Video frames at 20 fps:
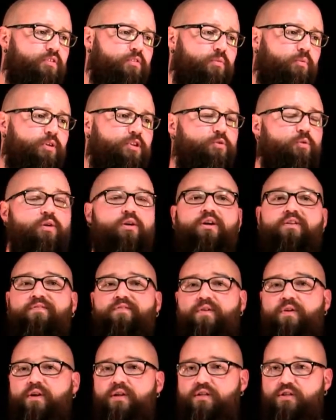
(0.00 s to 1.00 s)
which will
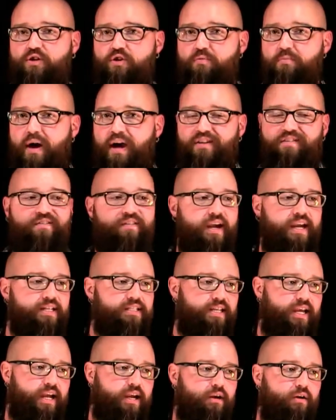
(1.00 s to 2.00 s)
convert it to my
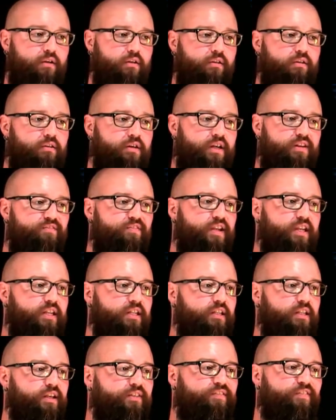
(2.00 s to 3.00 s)
phase angle.
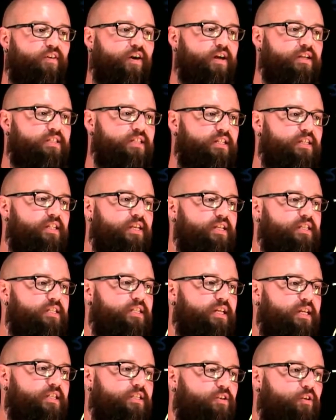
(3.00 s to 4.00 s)
Conveniently for us in
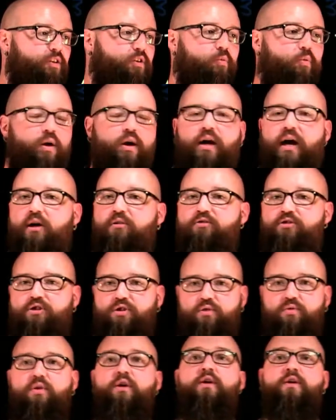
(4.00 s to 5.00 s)
this, it's going to work out
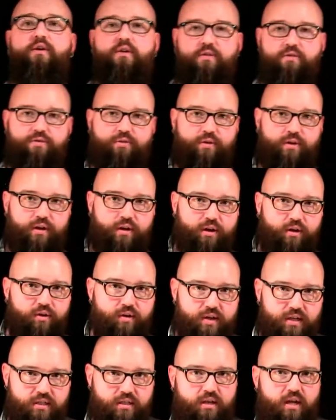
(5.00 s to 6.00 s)
to 30
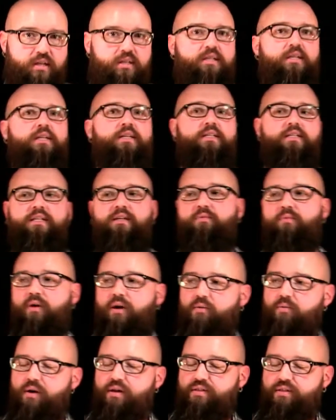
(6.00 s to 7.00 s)
degrees. Nice and easy to
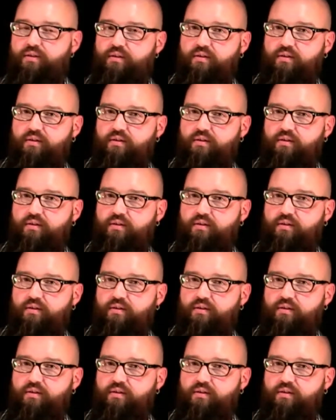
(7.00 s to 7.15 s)
work with.